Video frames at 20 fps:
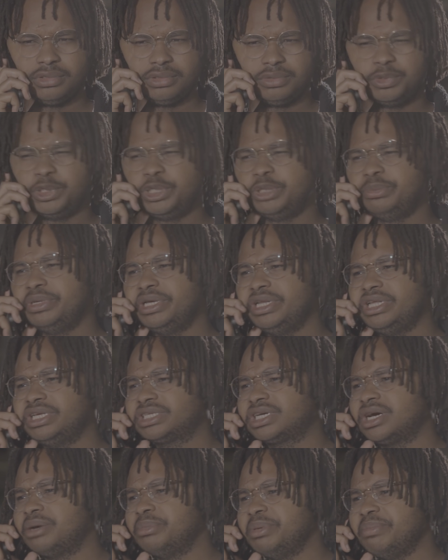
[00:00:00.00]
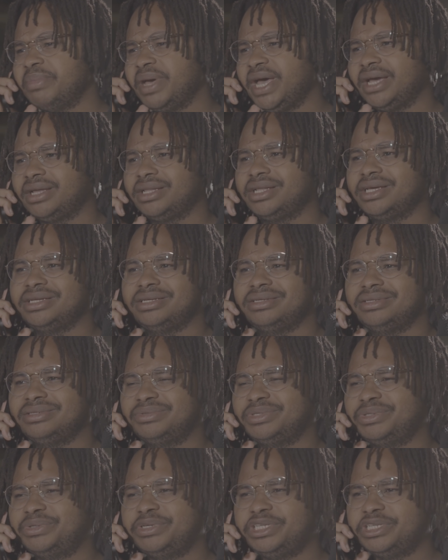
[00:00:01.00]
What do you mean he's coming back? Like,
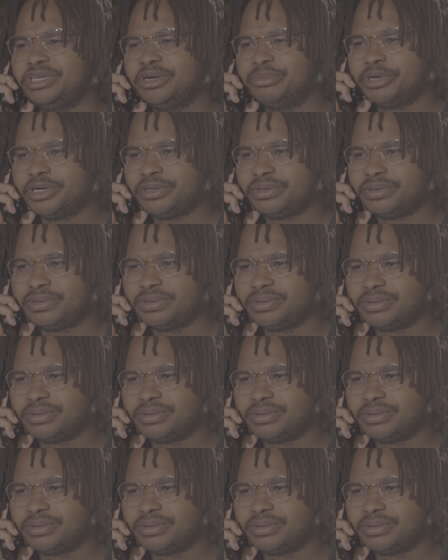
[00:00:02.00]
what are you talking about?